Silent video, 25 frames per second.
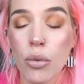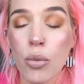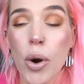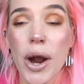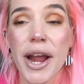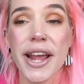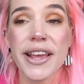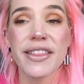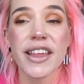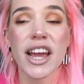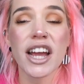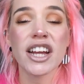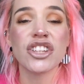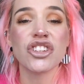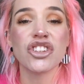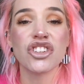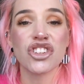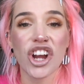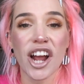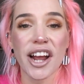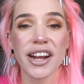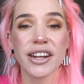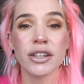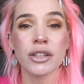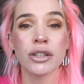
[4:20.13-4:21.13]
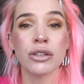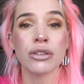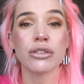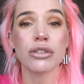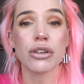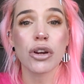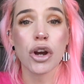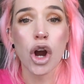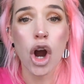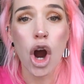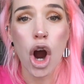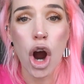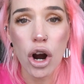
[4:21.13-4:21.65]
with a giant
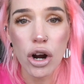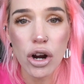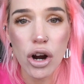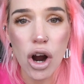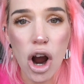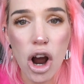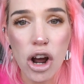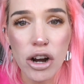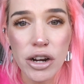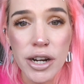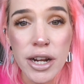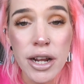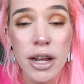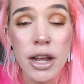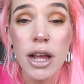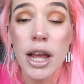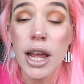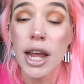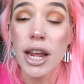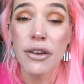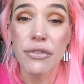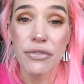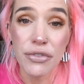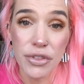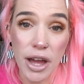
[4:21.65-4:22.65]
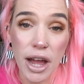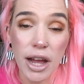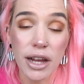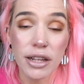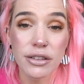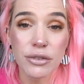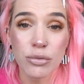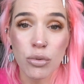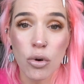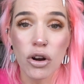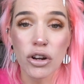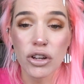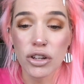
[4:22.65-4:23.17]
cock on, if
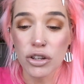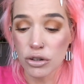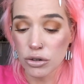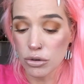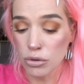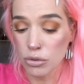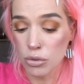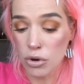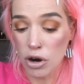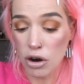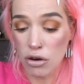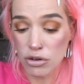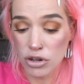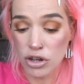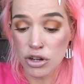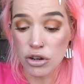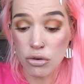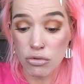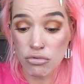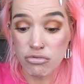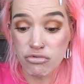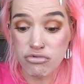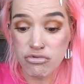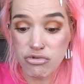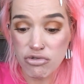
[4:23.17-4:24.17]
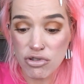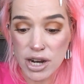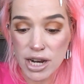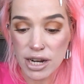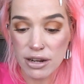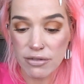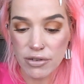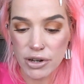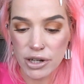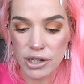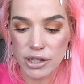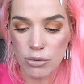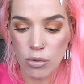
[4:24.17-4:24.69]
that's what you, you know,
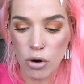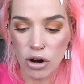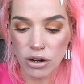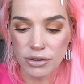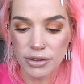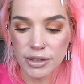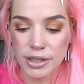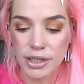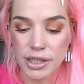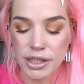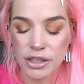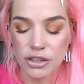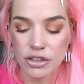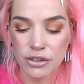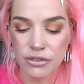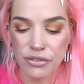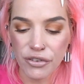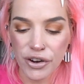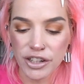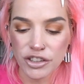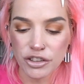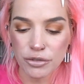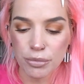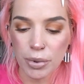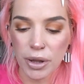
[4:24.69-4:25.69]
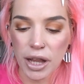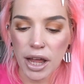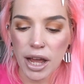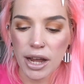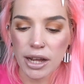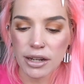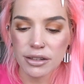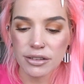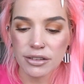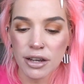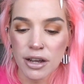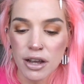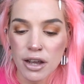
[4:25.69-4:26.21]
really, really wanted in your French
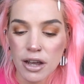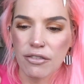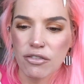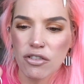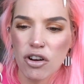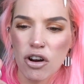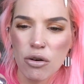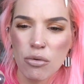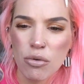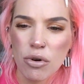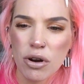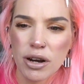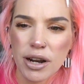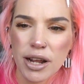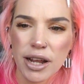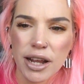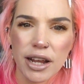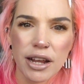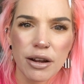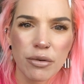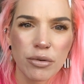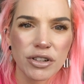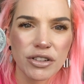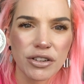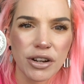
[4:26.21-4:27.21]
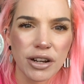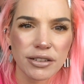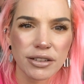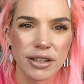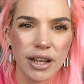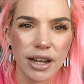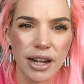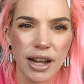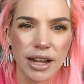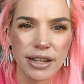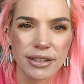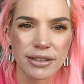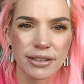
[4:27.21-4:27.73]
plait. I've got one here which has
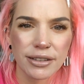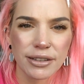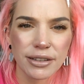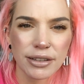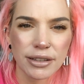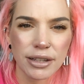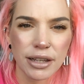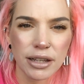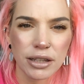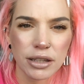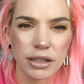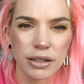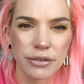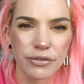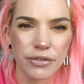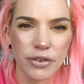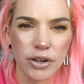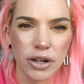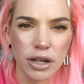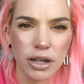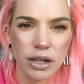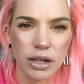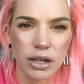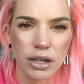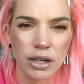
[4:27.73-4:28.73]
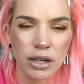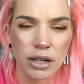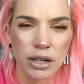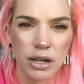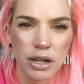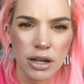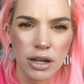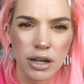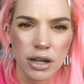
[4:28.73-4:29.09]
like a silver,